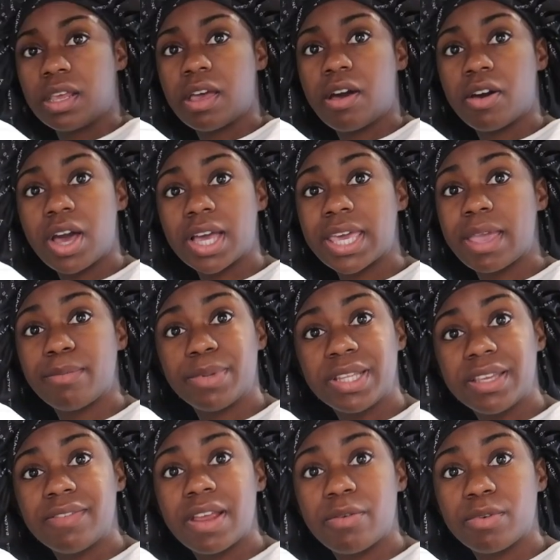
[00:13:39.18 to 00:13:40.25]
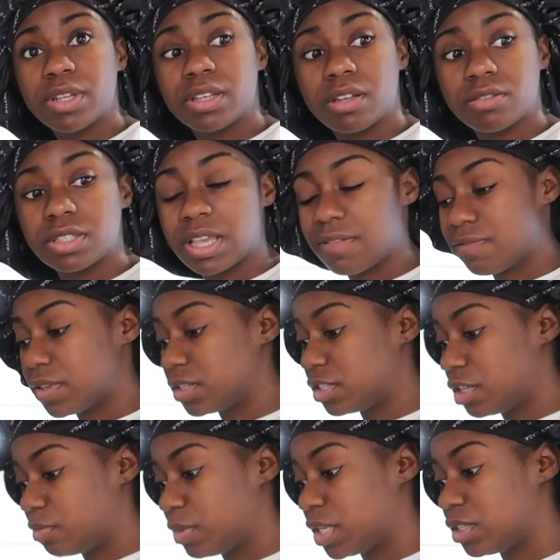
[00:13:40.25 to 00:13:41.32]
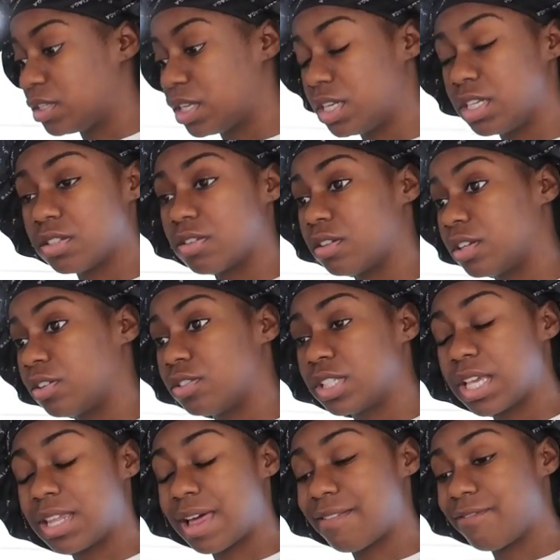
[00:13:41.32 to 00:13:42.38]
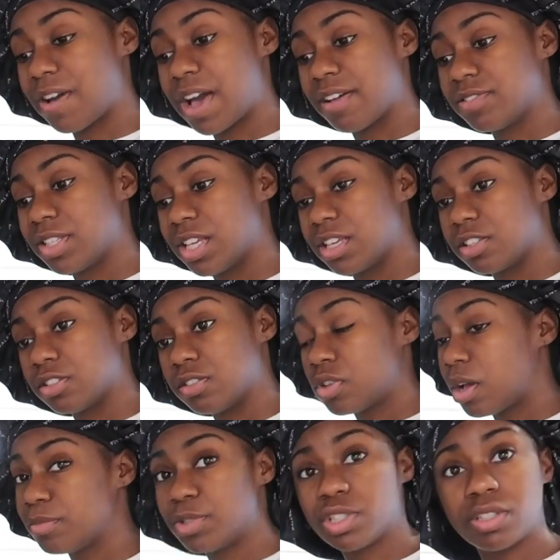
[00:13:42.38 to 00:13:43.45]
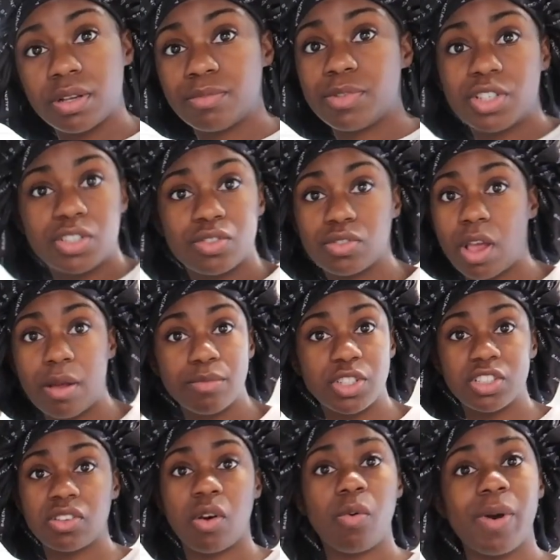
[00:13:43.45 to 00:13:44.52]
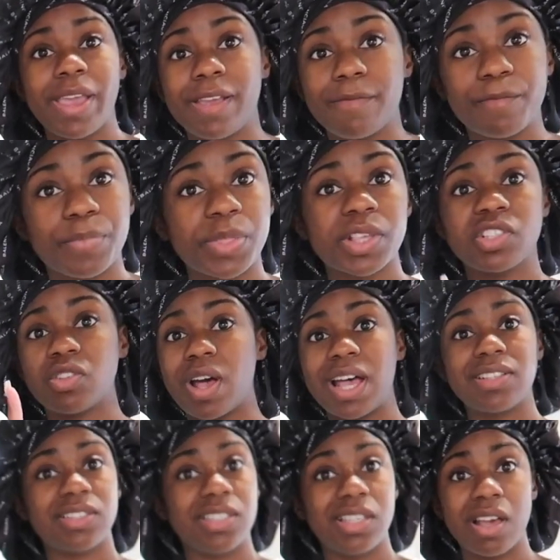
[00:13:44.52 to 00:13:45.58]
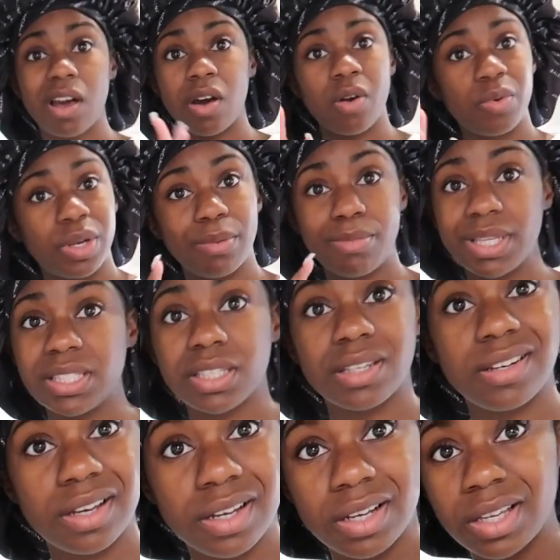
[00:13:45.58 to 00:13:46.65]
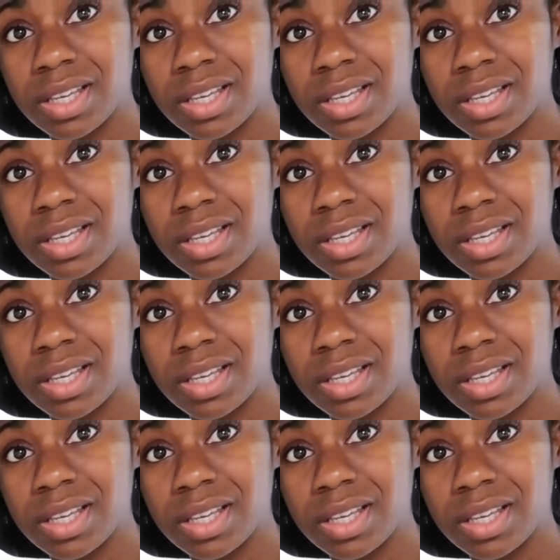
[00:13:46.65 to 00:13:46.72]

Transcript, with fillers: Y'all, I can't believe that really go take 15 minutes and this only go take like five seconds. So I'm just, I'm just, I'm just gonna wait. So I see y'all when the biscuit done